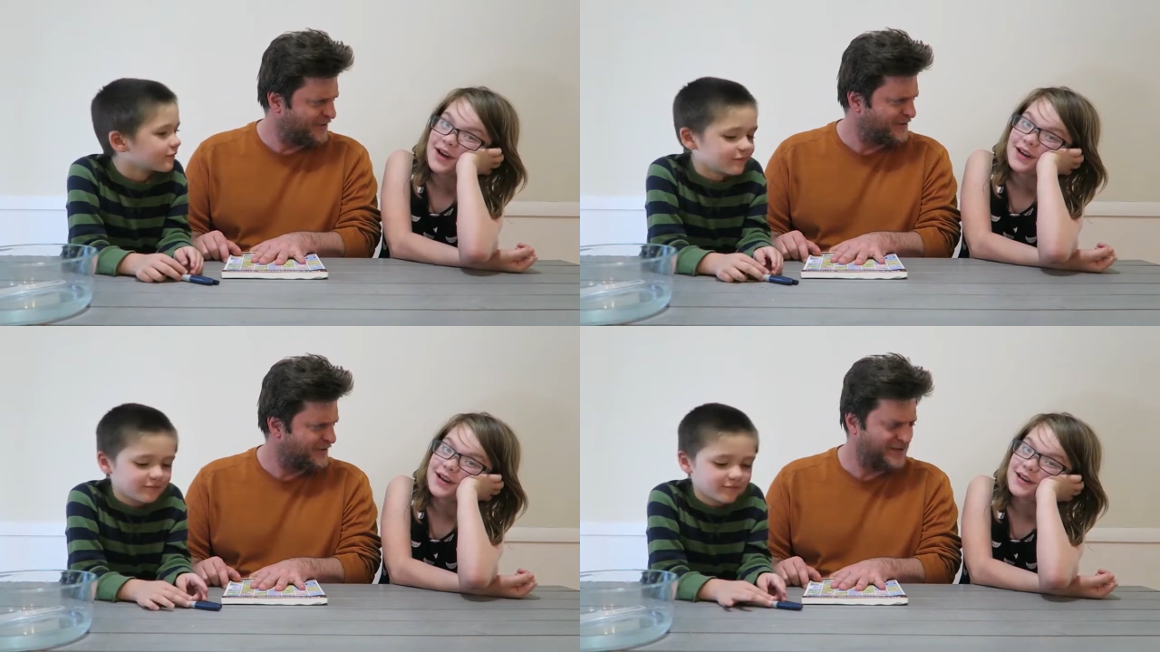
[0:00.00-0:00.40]

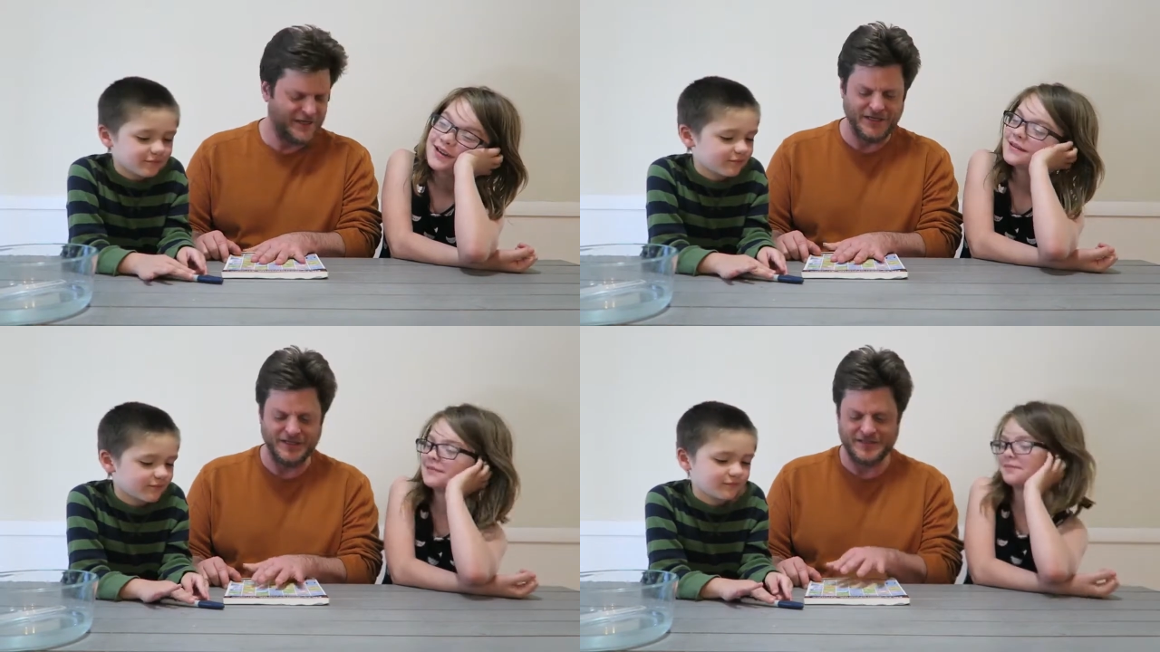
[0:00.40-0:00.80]
Speaker 1: Hi.
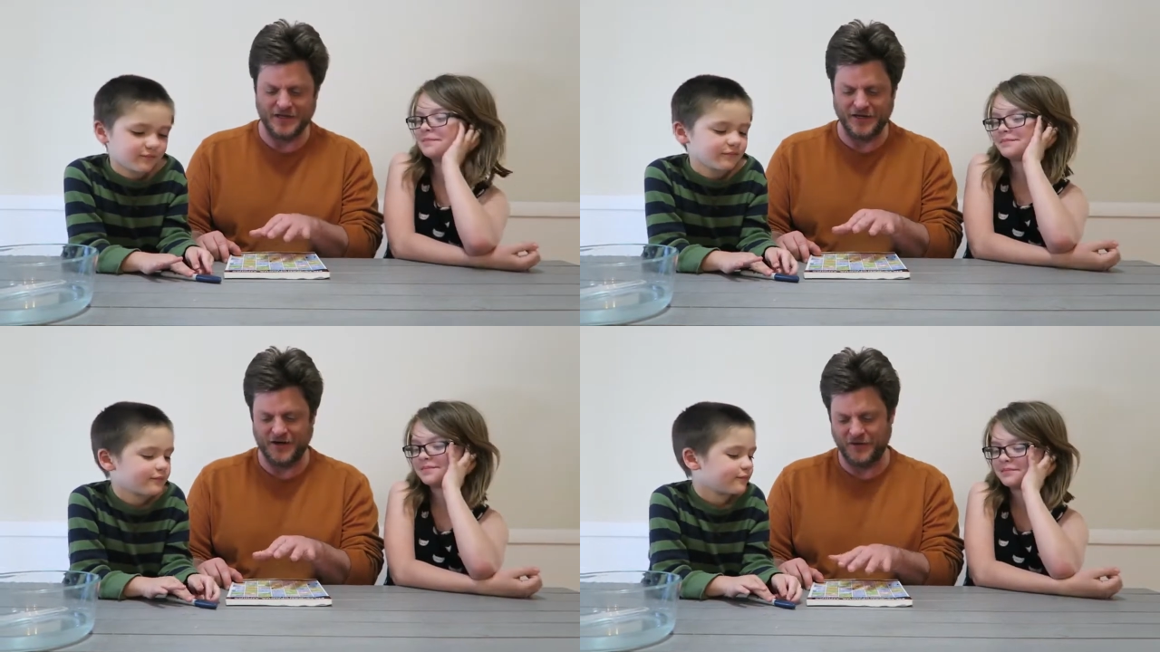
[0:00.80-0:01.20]
is
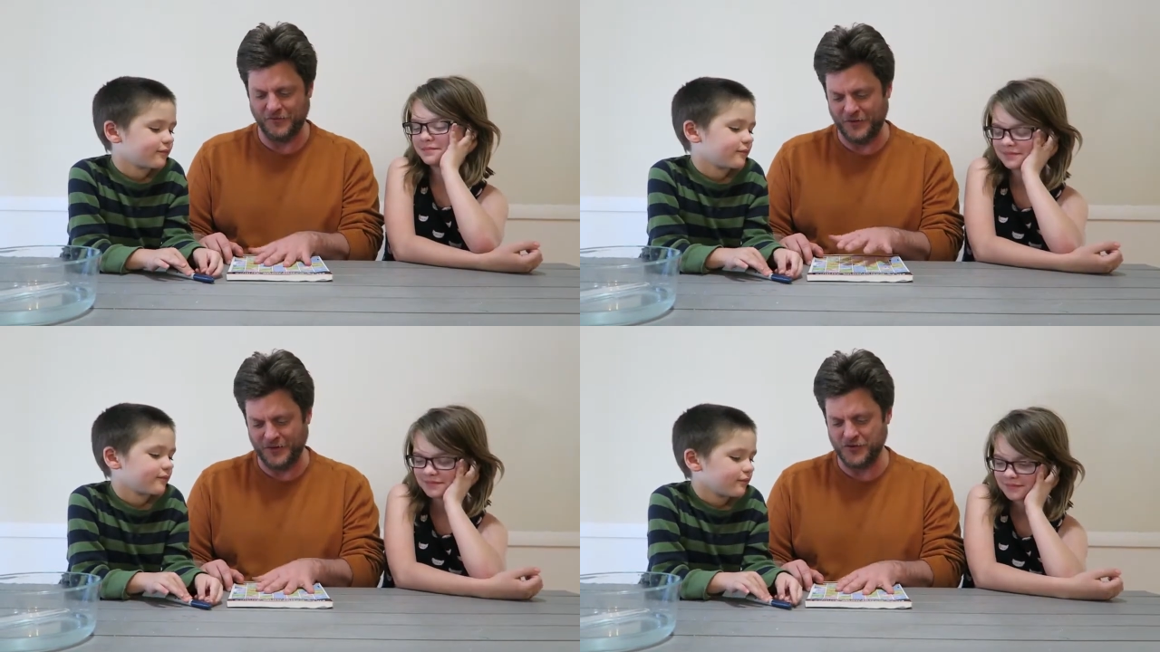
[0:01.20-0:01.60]
a, a
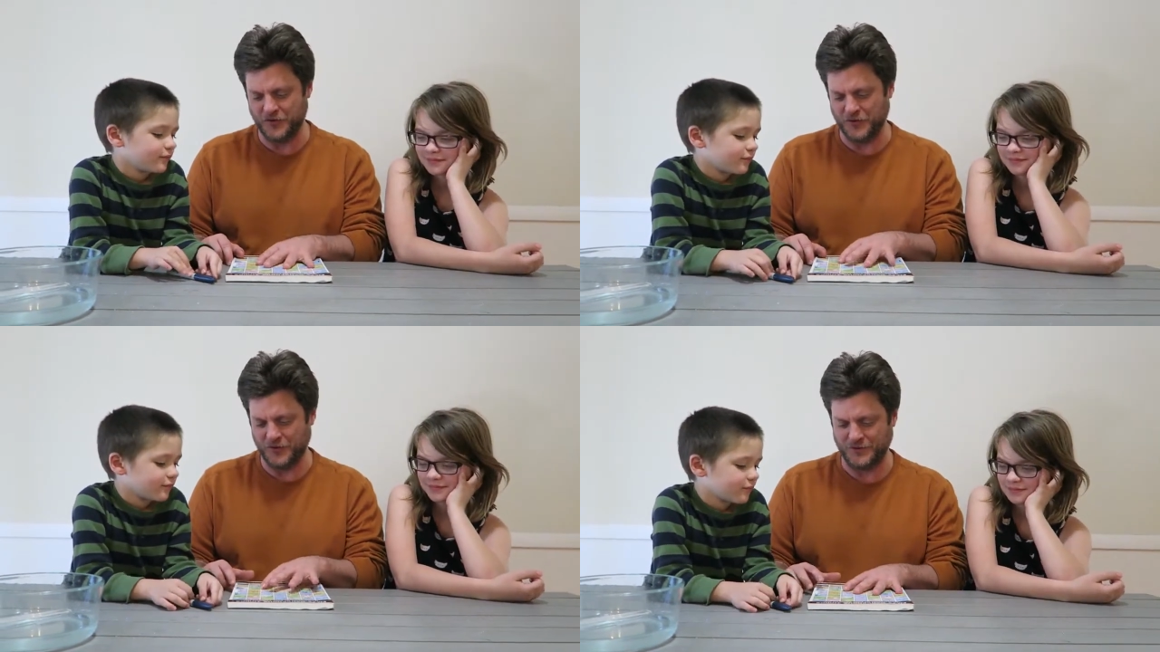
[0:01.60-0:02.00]
really
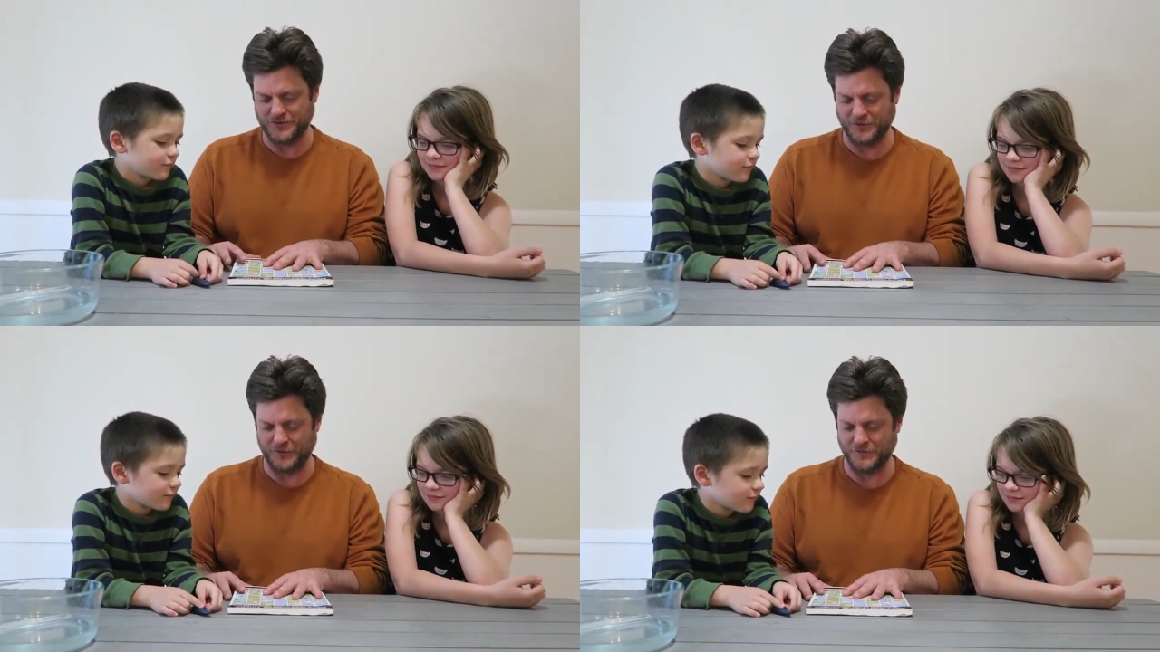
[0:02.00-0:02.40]
cool
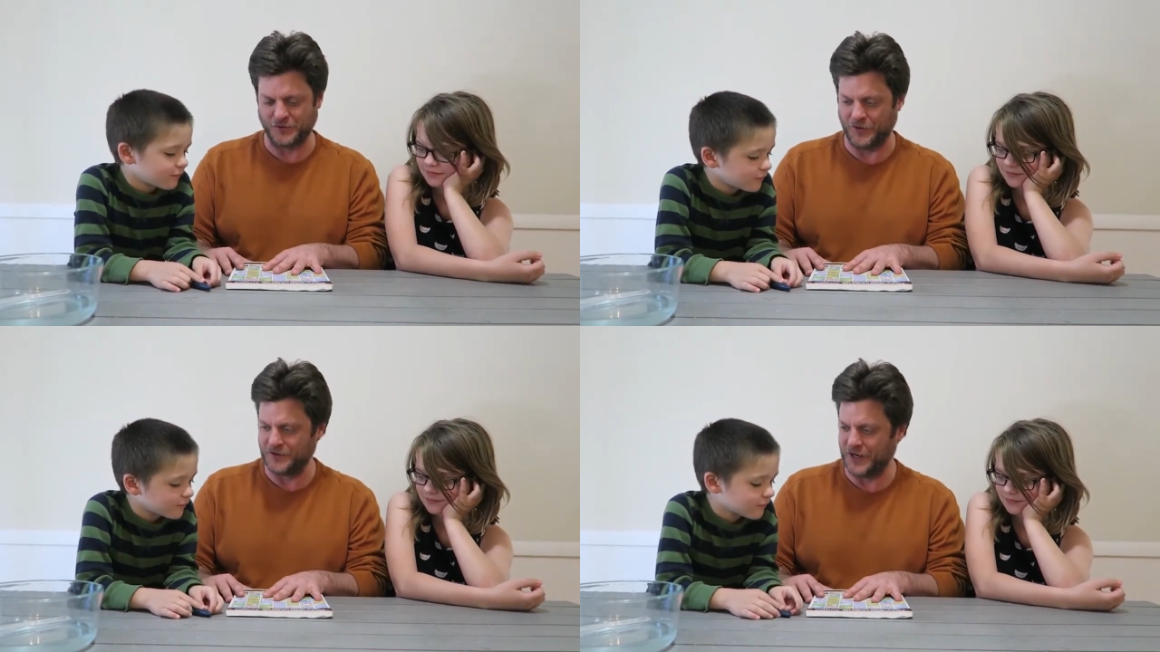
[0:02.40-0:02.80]
sort of
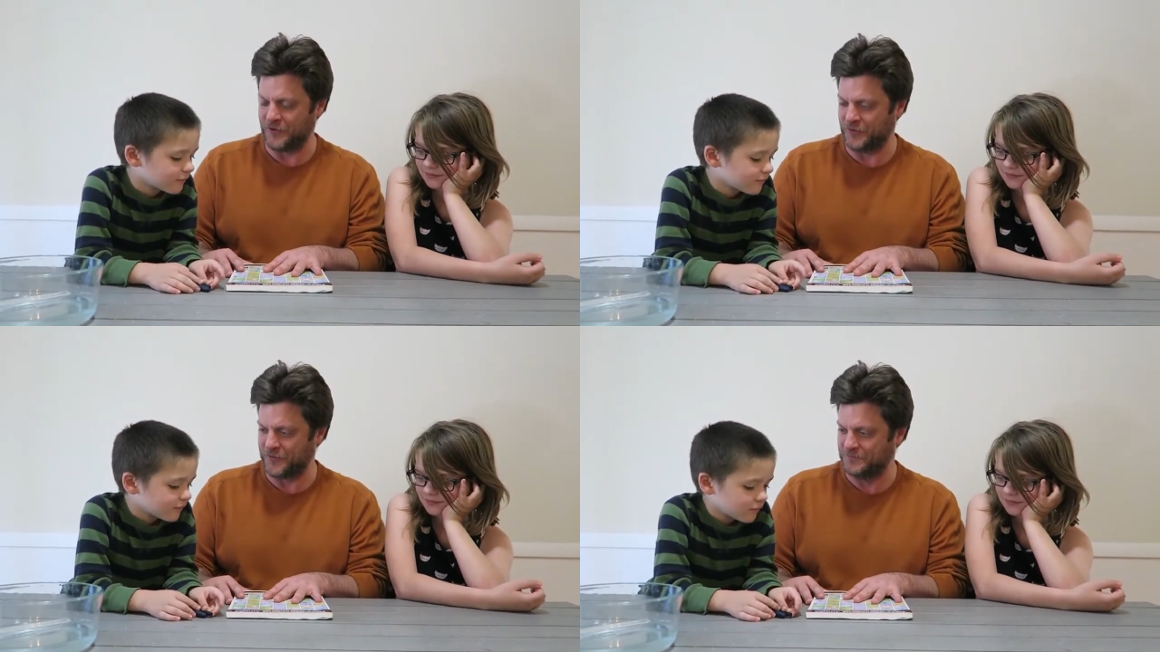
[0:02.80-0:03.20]
sort
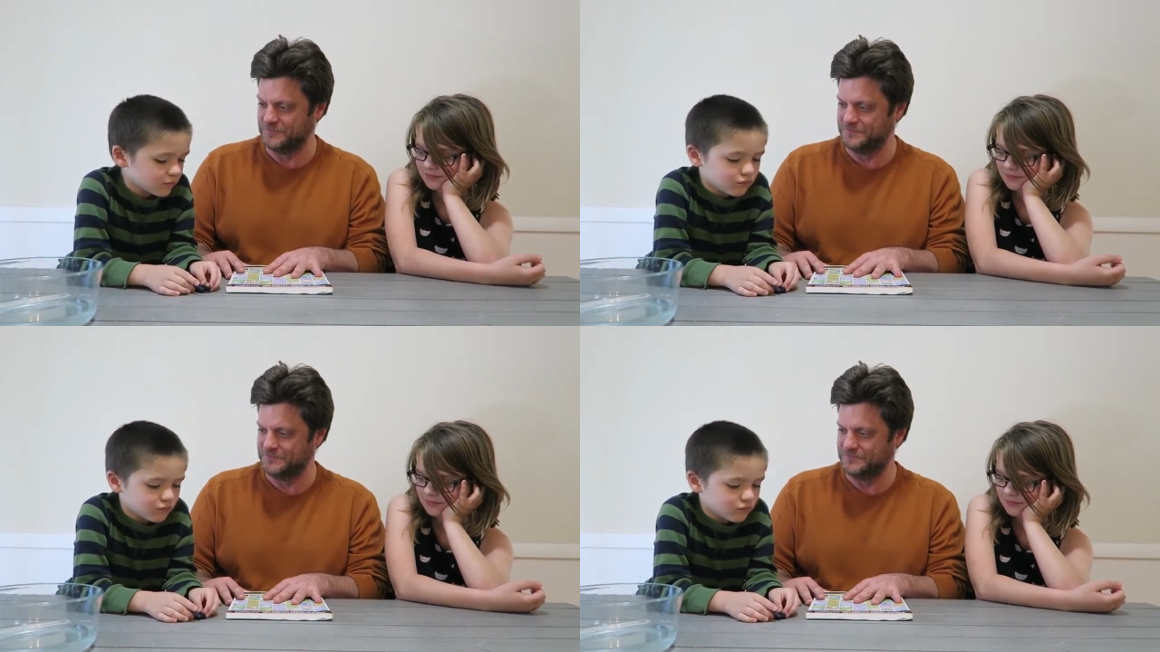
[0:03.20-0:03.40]
algorithm.